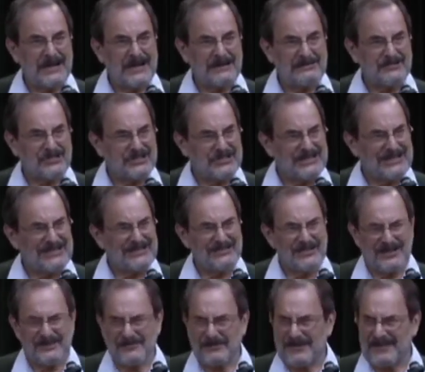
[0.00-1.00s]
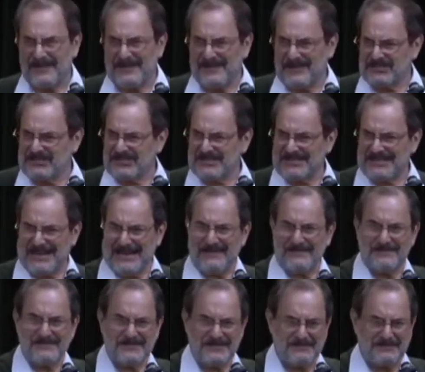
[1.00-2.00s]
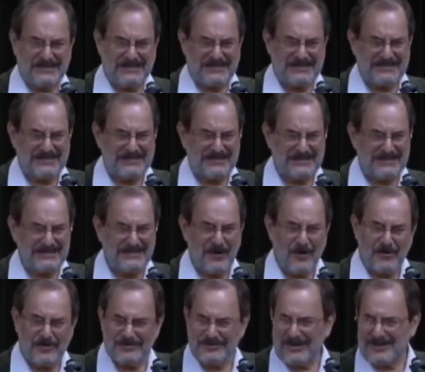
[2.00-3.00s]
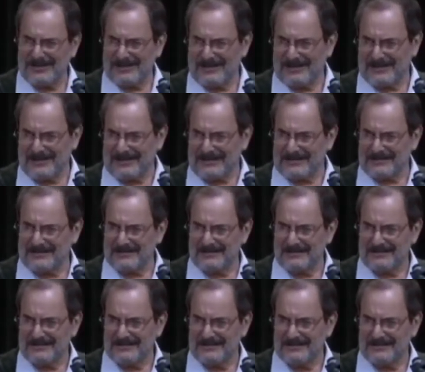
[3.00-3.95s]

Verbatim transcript: um, she held on for a while, and then she gave them to me and said, Hold on to these.